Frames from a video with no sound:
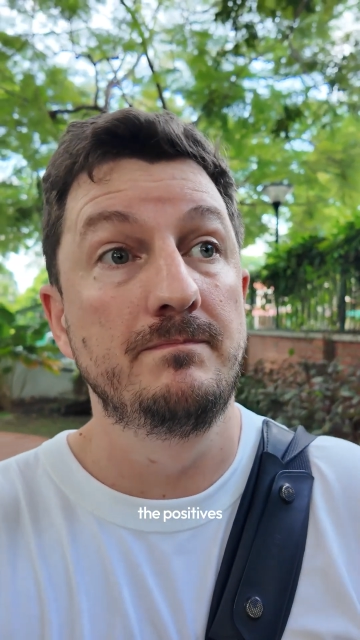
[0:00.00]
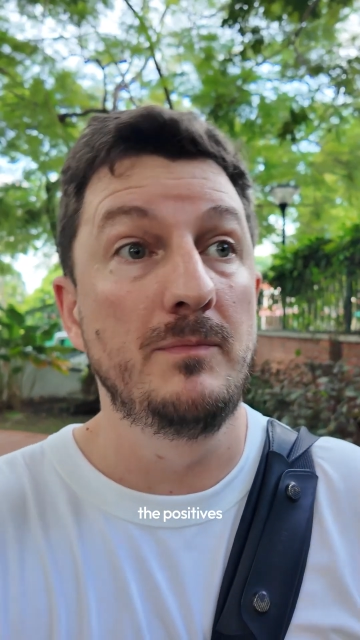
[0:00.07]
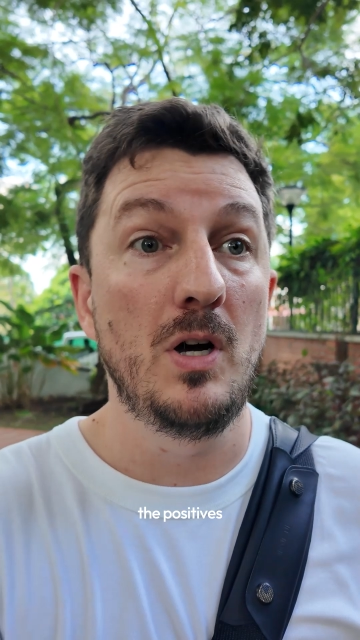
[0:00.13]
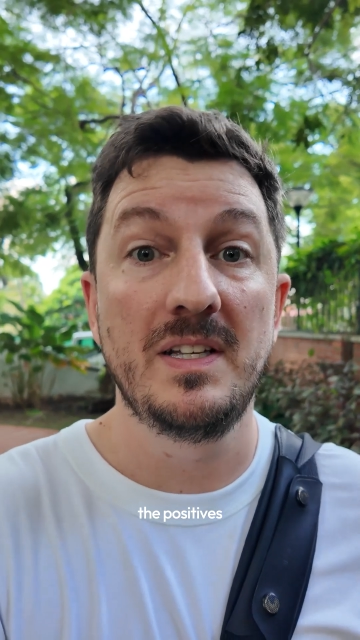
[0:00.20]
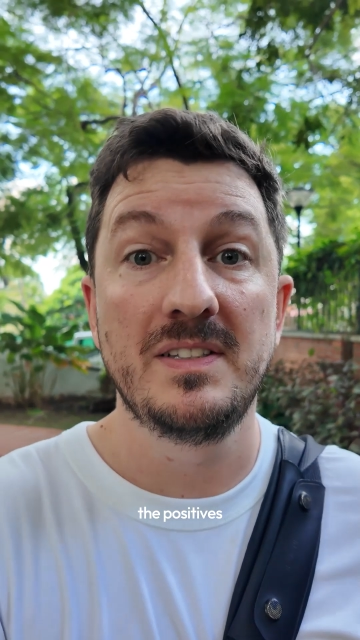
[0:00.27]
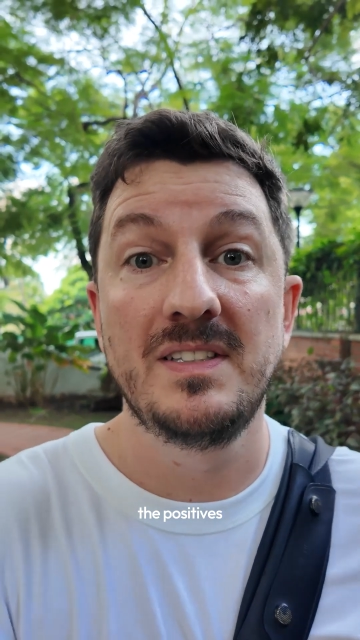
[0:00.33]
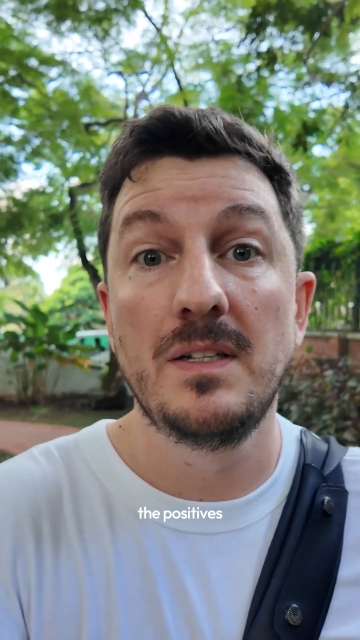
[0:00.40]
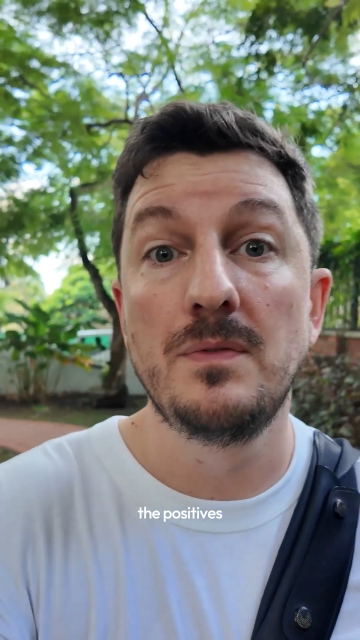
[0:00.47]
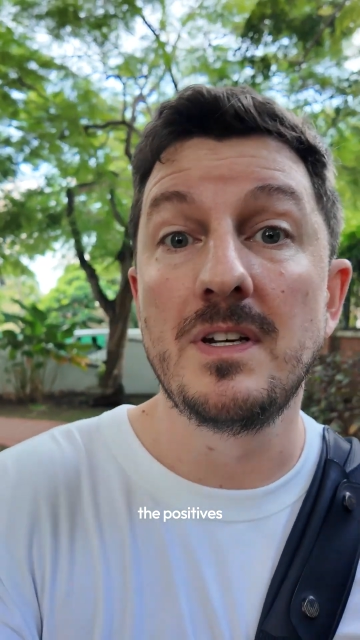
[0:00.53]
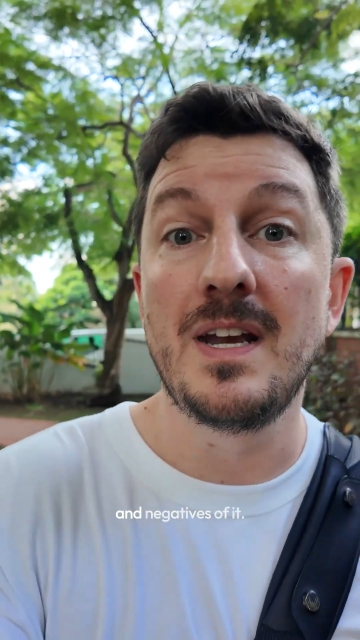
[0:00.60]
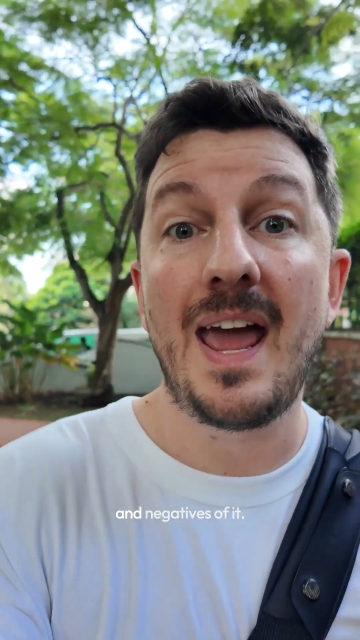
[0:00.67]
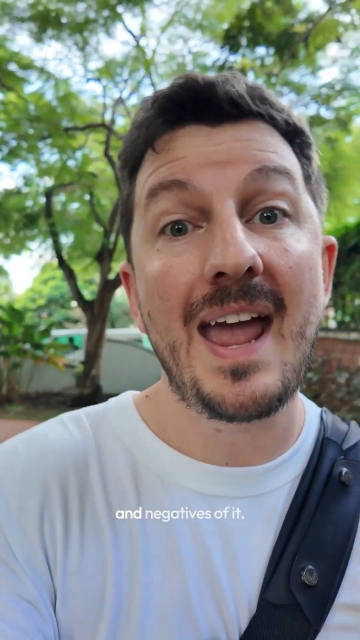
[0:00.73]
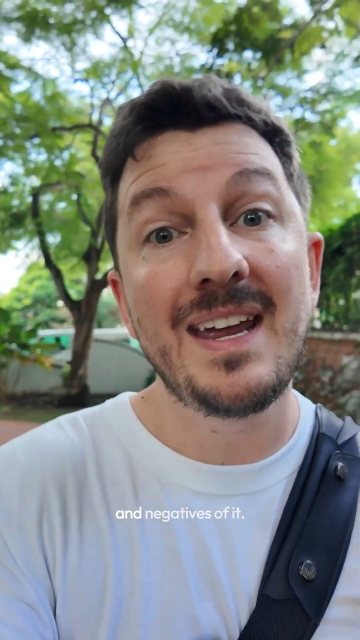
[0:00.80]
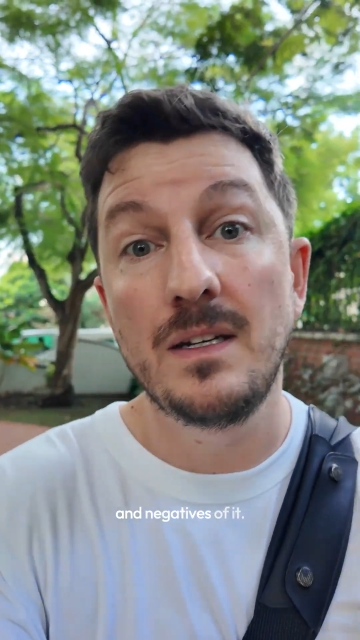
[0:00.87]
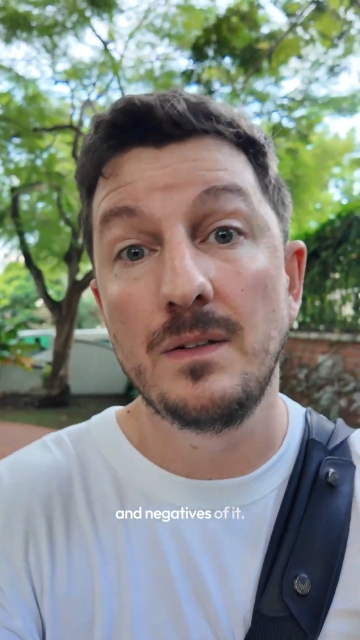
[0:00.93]
positives and
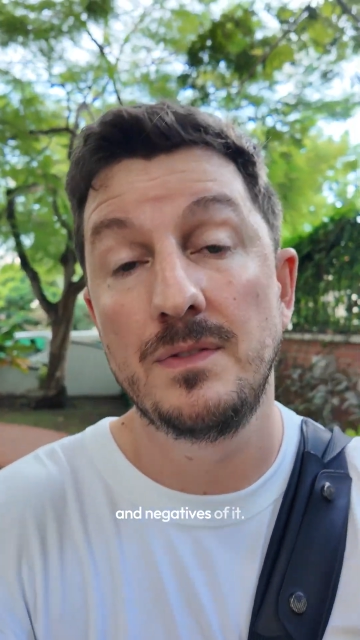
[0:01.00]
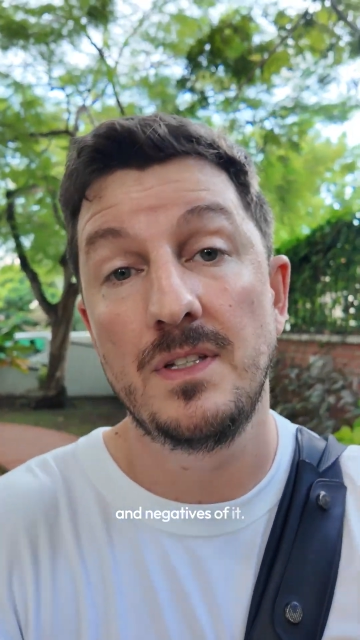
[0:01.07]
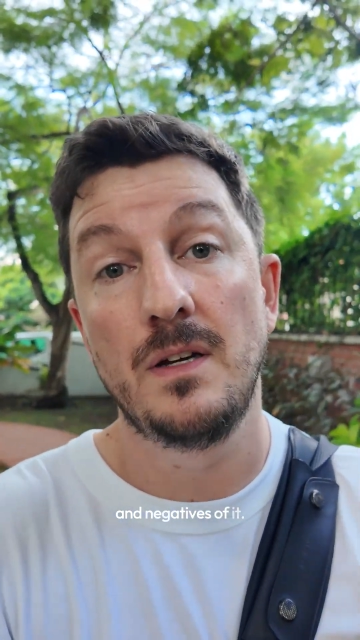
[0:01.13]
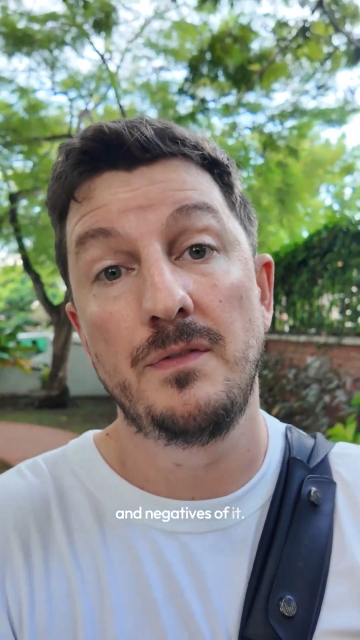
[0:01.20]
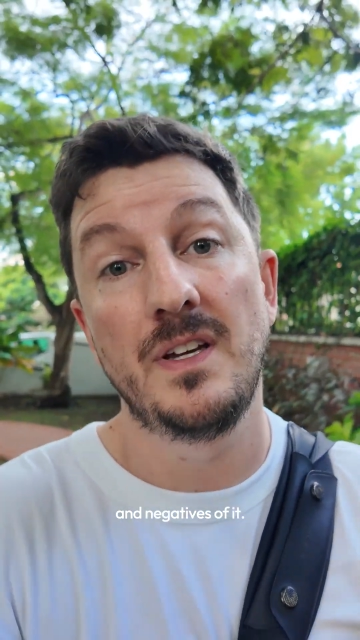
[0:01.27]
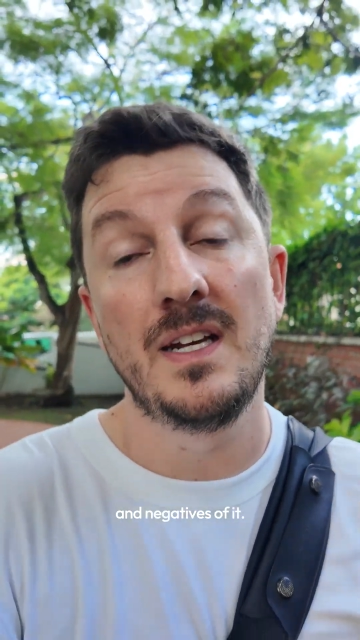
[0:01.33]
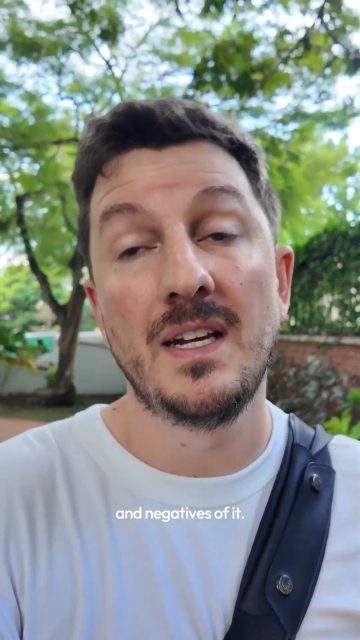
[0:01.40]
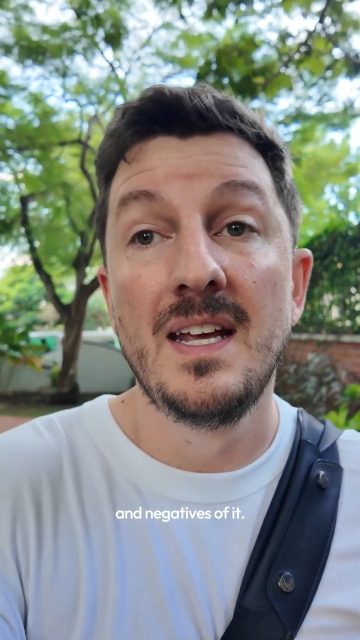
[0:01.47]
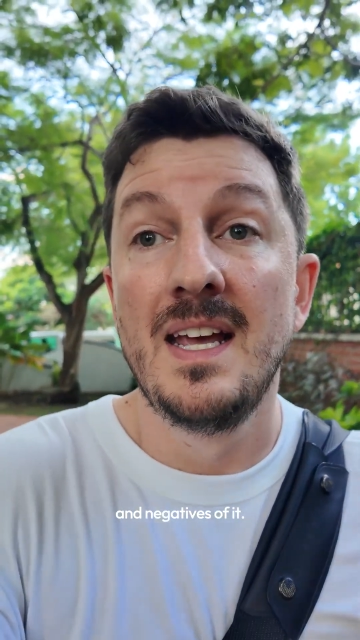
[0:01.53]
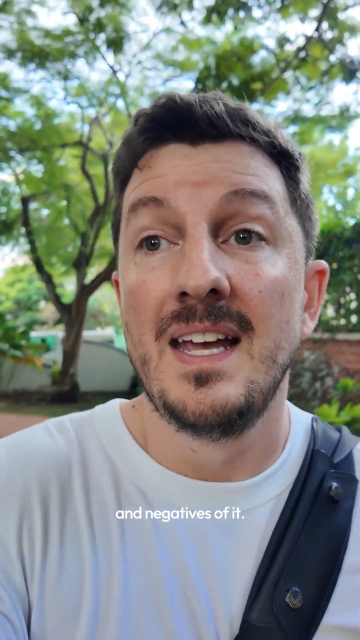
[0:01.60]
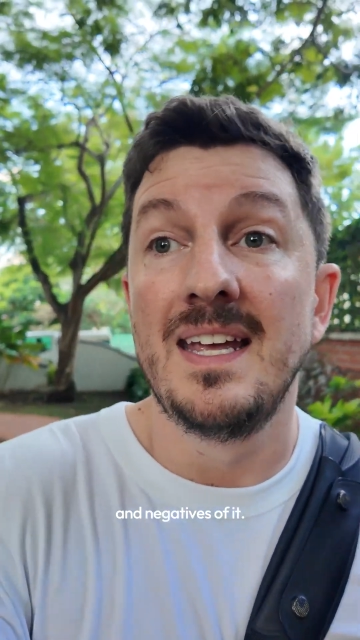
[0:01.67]
negatives of it.